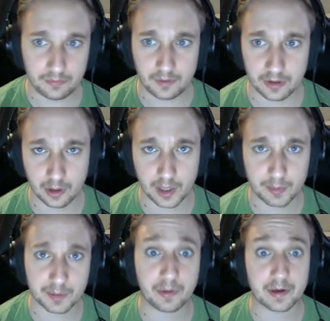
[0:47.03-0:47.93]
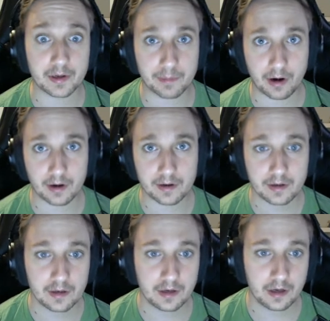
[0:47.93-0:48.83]
you're able to play your part
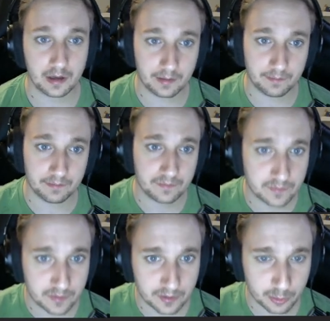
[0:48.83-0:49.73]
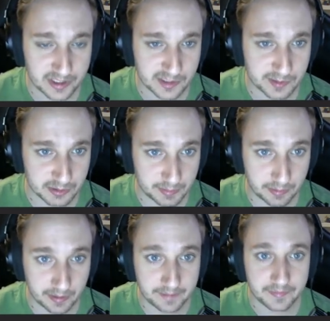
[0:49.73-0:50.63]
um, the way it's supposed to be
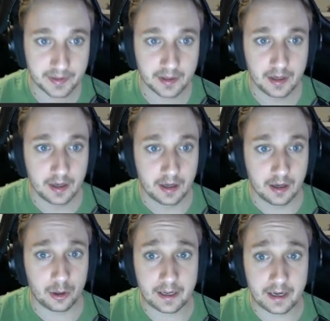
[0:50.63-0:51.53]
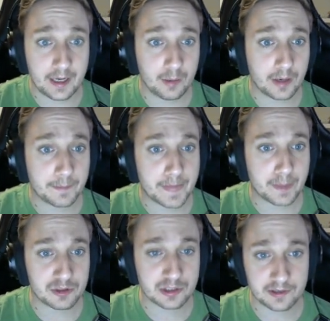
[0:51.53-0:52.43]
played. Okay, anyway,
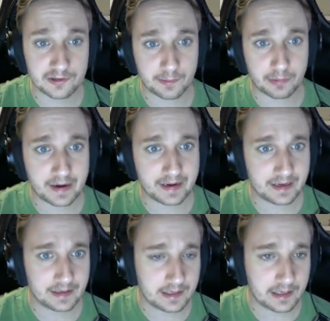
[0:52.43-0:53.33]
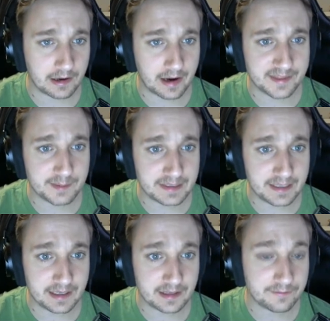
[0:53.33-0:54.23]
we're just going to jump right in here at the
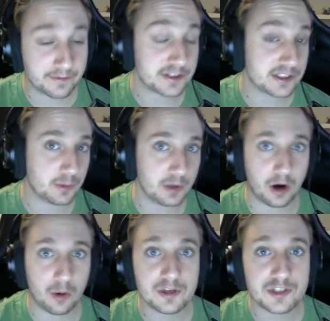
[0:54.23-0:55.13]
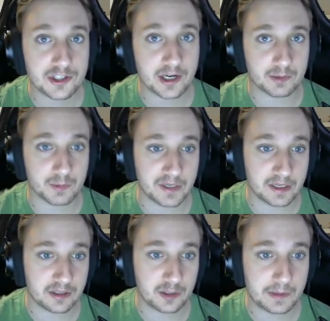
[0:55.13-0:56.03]
beginning. First thing we always check when we get a
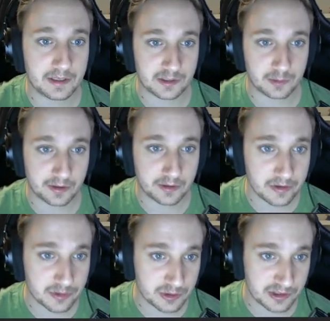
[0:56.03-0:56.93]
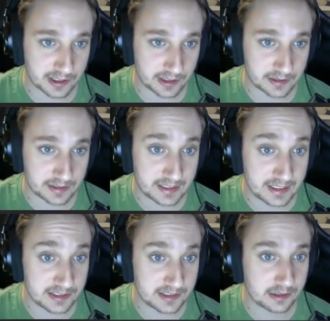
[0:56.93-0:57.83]
new piece, and we all know this, we check our key
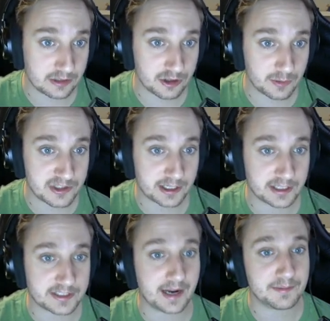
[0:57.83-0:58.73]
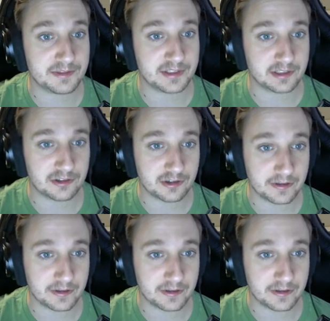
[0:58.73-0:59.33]
signature and we check our time signature.